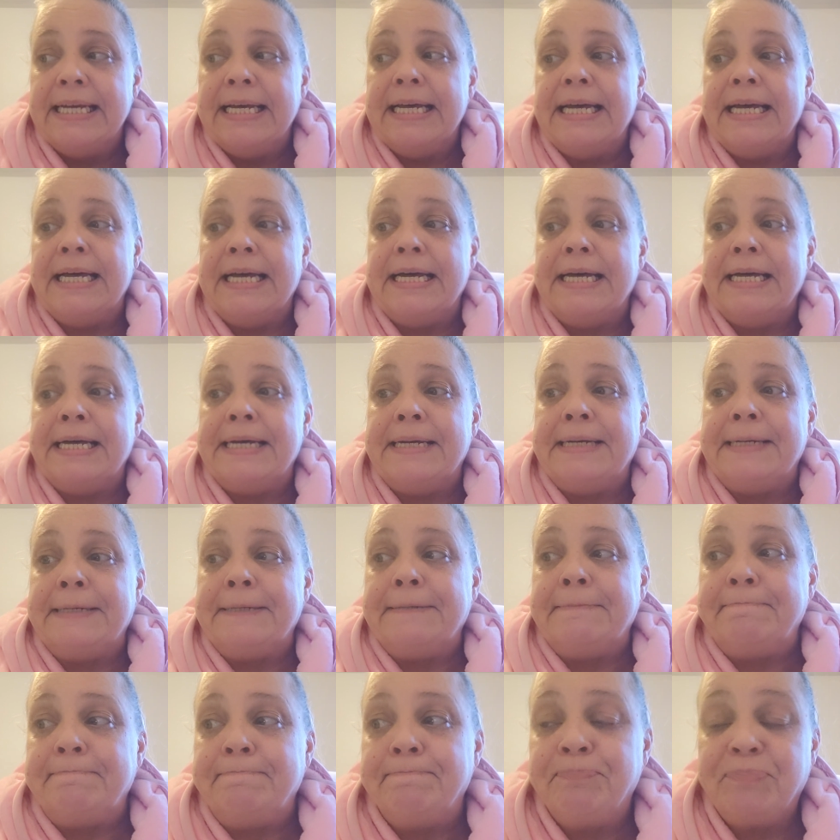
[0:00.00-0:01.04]

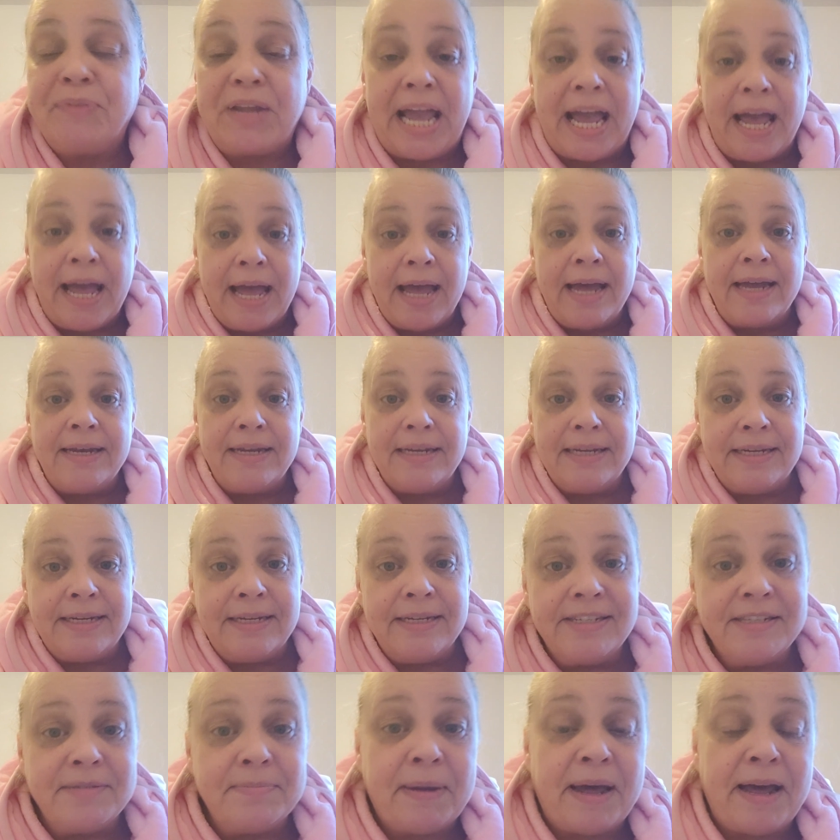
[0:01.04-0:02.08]
And it
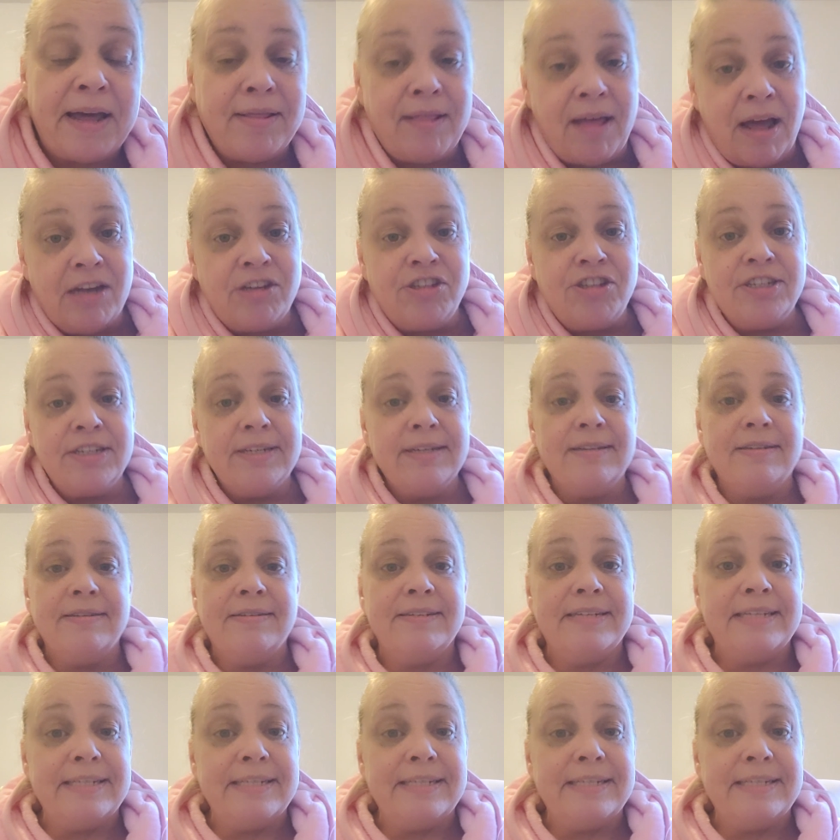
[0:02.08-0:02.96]
is a biologic.